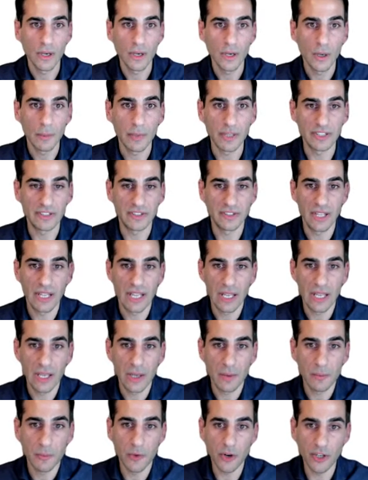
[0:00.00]
But
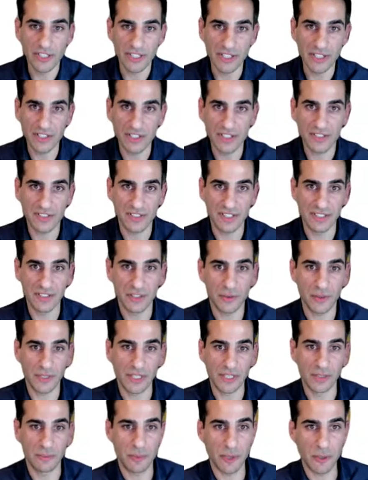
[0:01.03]
more than just the
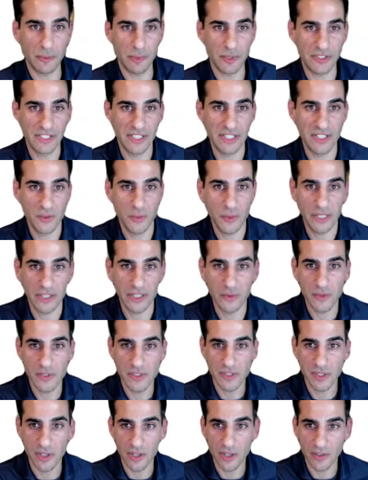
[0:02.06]
integrated properties, we can
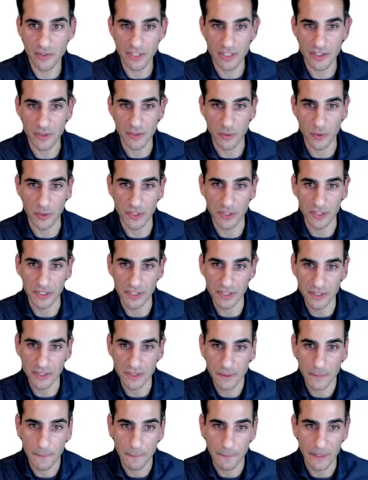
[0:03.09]
resolve these
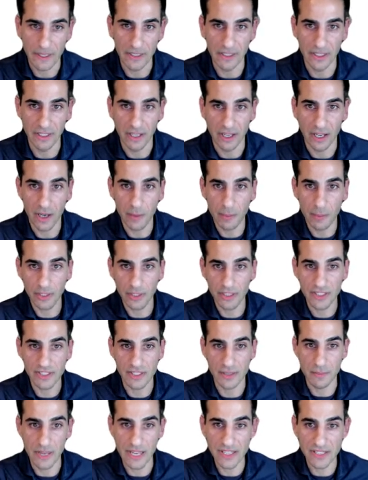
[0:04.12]
sources. And Hubble is
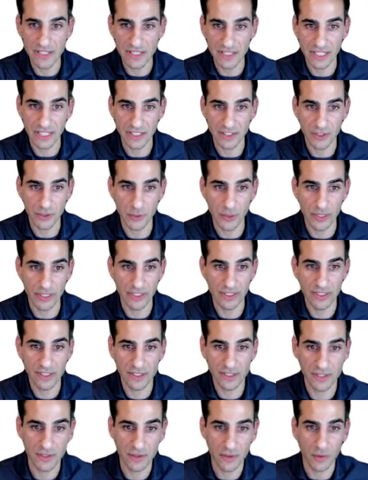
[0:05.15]
amazing at doing
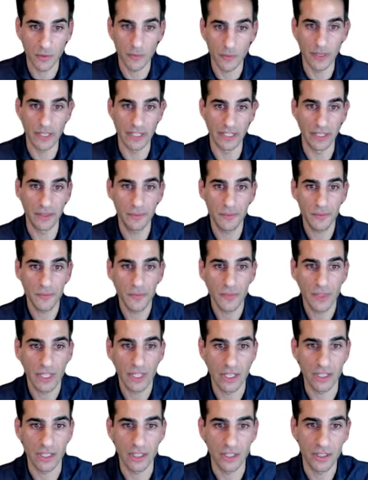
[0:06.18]
this already.
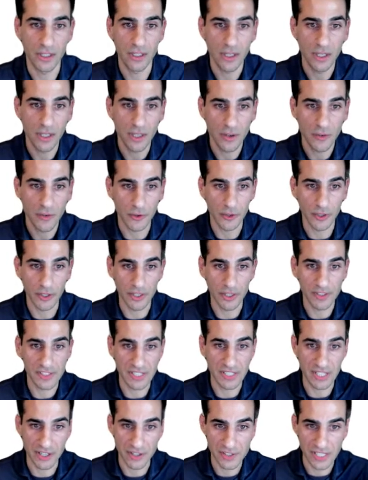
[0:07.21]
And for
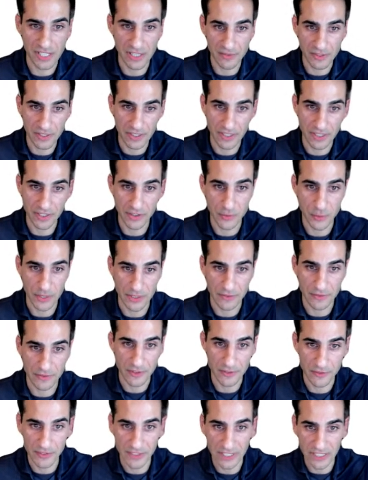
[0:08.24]
CR7 in
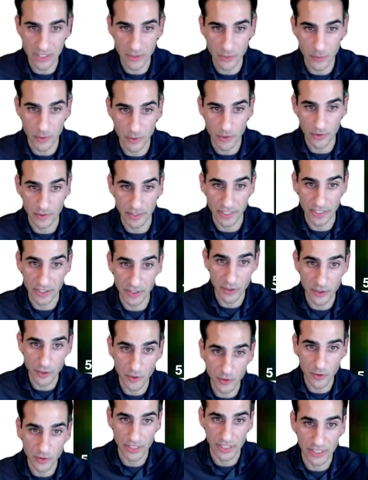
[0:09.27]
2015, we already
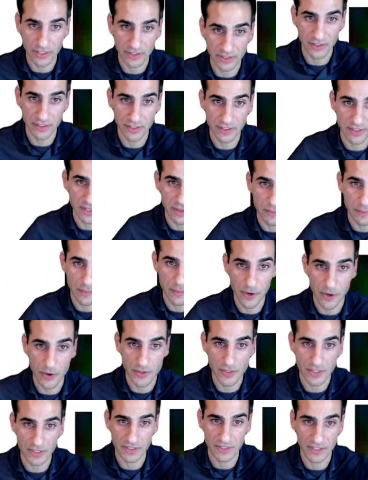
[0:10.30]
knew that it
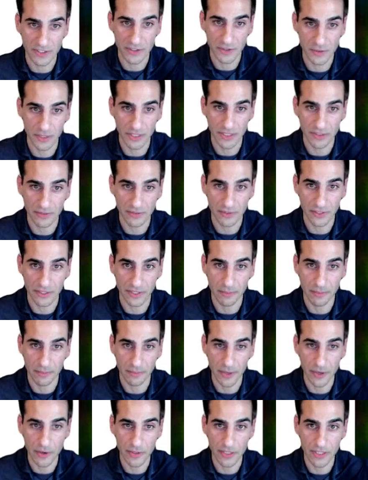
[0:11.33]
decomposed in these 3 different
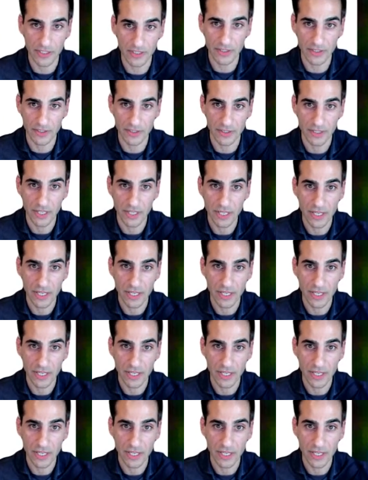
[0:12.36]
components.